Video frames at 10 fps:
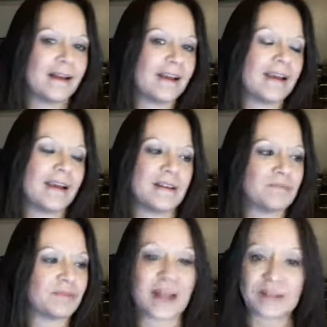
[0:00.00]

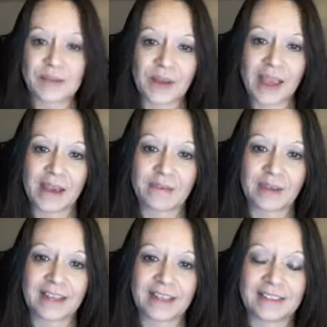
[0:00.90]
And that's okay,
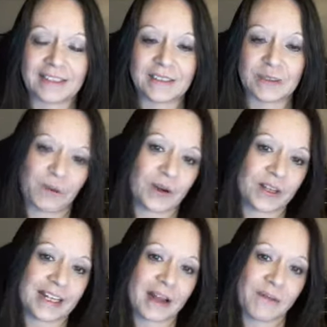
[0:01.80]
because the more
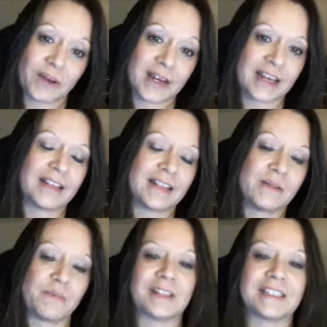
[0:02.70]
that I read it, the
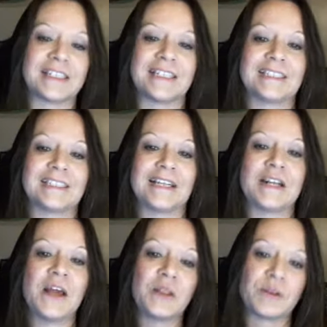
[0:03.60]
more it sinks in,
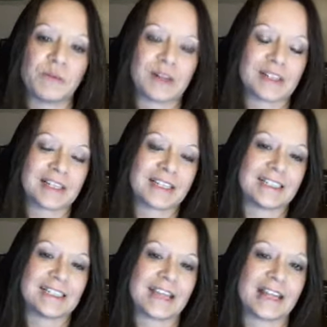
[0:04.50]
the more it's going to
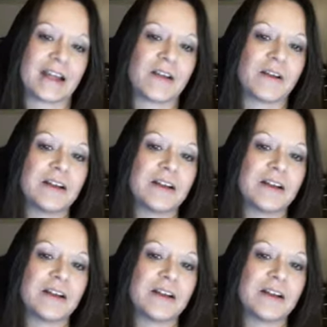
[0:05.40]
stay there.